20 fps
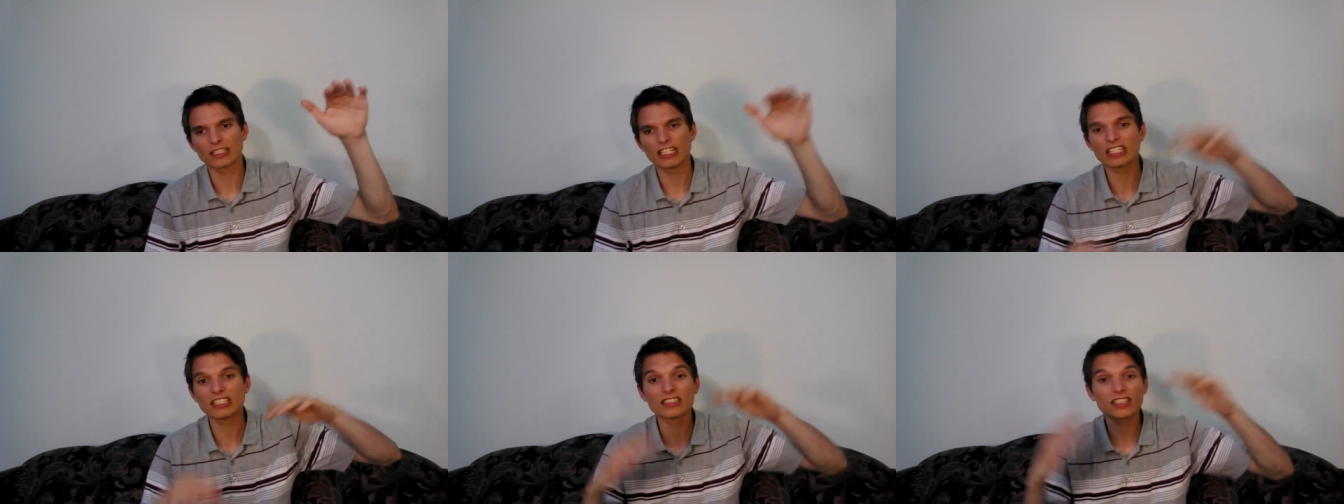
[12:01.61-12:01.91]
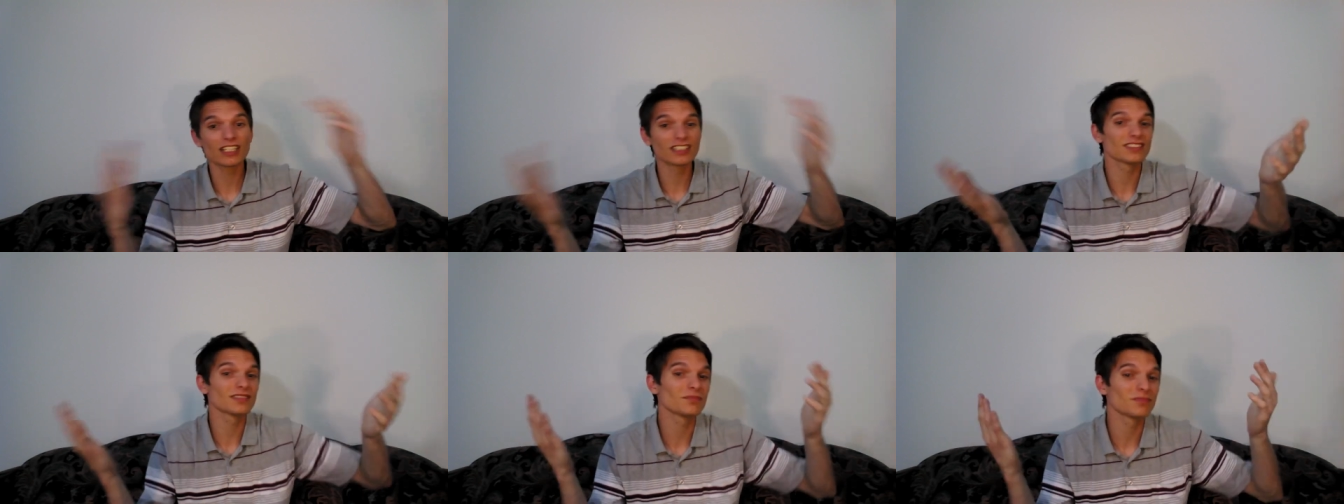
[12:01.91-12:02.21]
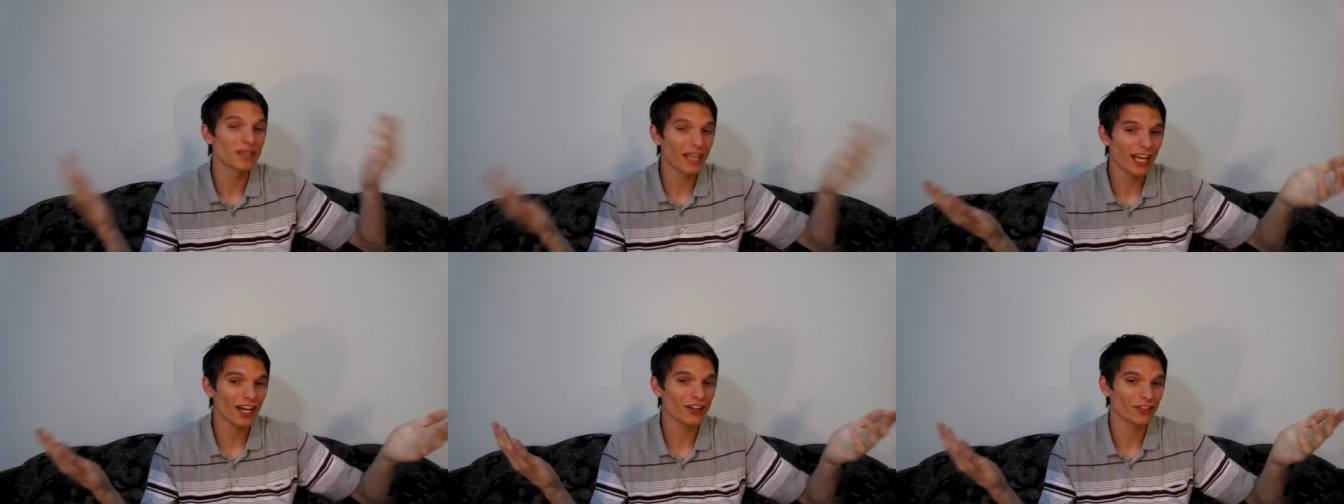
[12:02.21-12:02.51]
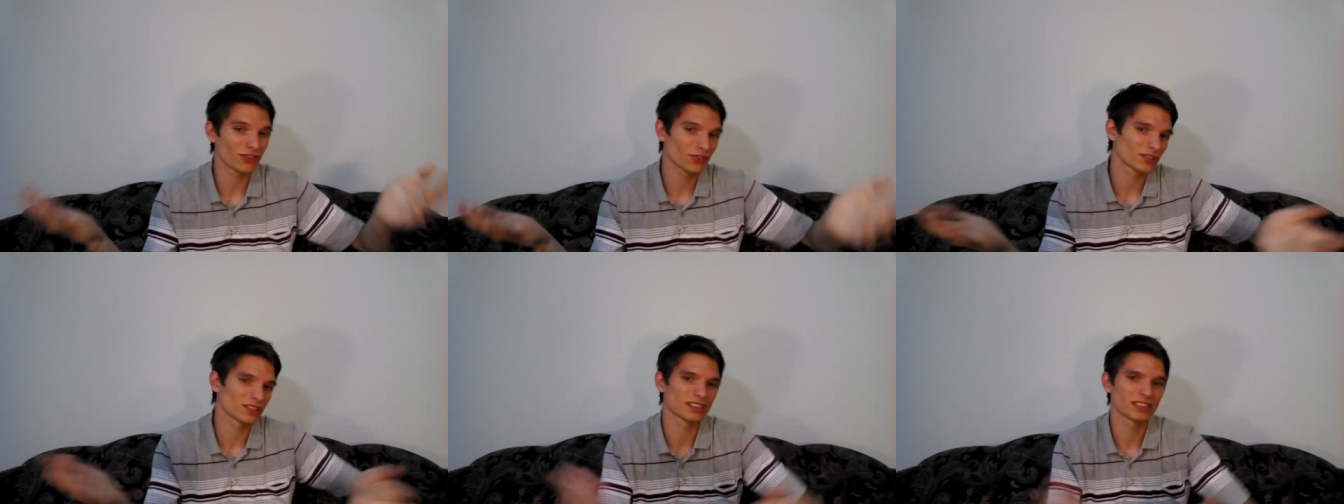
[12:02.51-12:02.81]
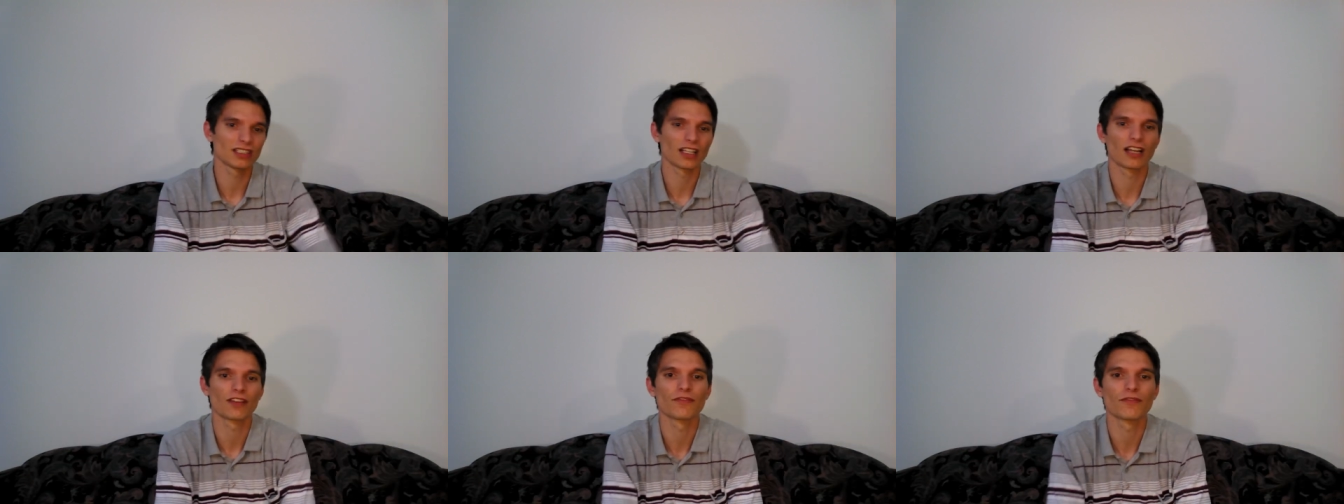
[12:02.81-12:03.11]
It doesn't matter. You can
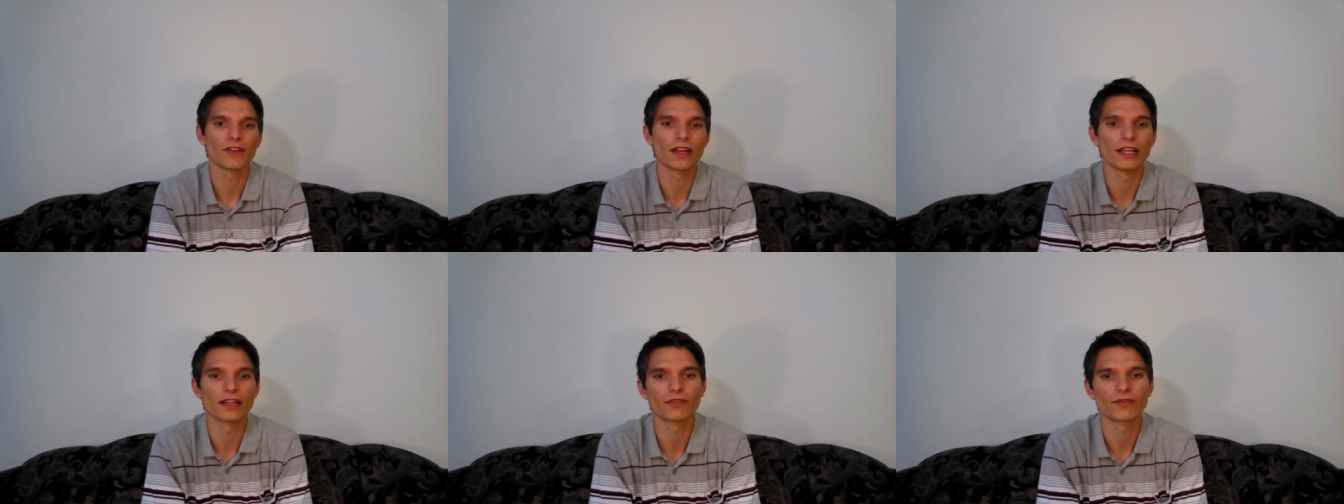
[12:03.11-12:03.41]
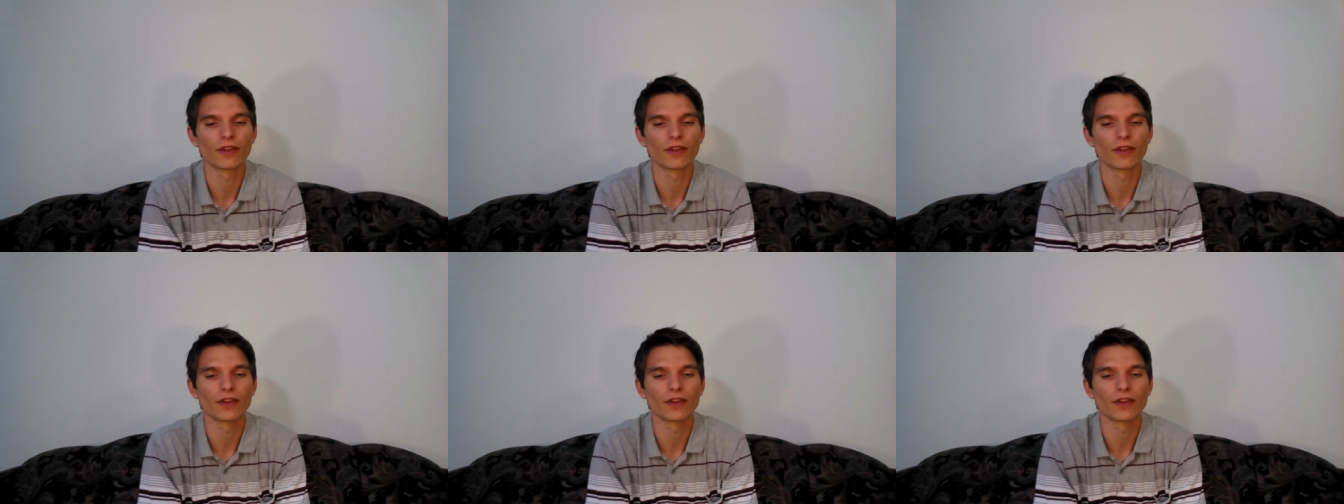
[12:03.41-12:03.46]
still have faith.